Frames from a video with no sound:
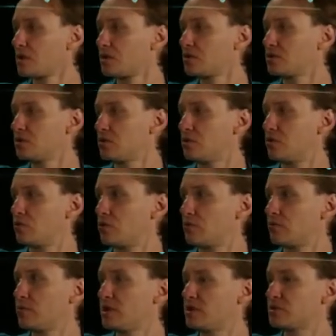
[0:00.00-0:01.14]
so
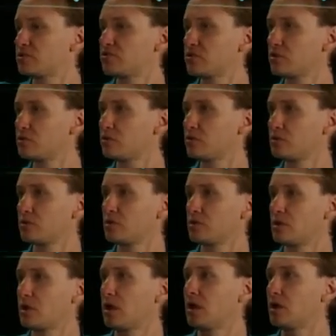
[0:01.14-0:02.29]
P is true
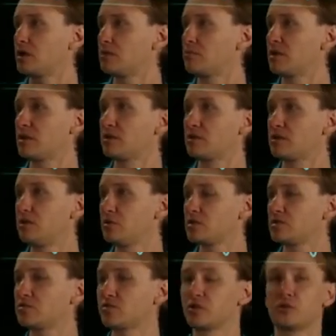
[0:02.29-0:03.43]
and P and Q is
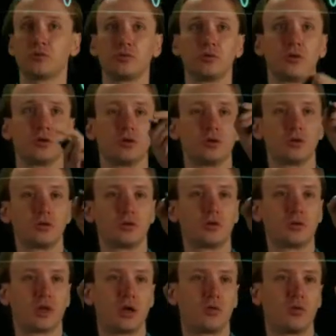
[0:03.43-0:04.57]
true.
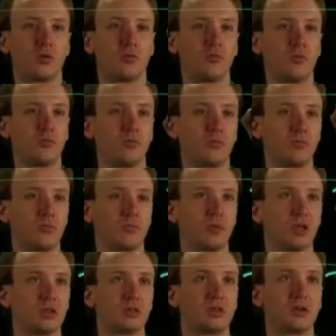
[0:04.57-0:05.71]
Well, that will mean
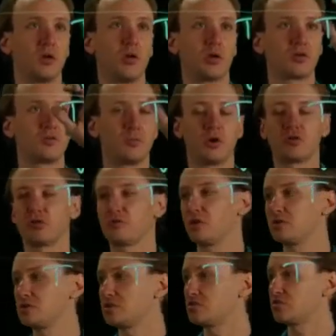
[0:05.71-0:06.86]
that the OR of both of those
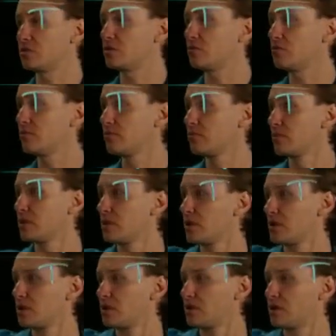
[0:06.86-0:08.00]
is true.
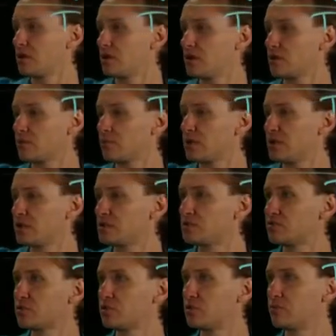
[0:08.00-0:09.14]
Here P is
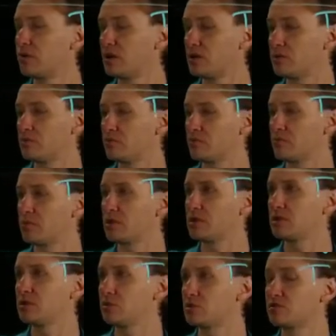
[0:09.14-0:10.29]
true, but P and
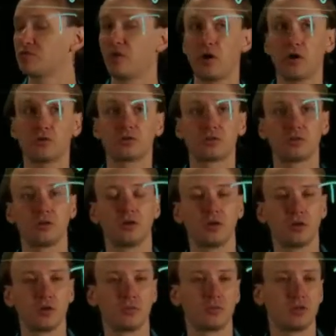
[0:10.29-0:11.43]
Q is false.
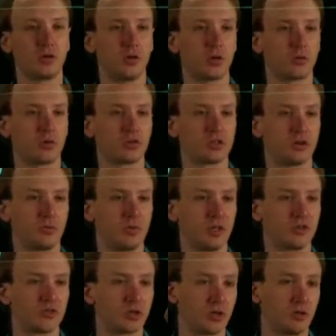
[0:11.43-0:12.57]
The OR will still be
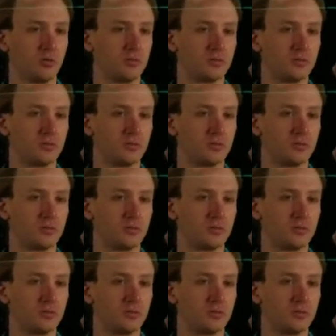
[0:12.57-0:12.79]
true.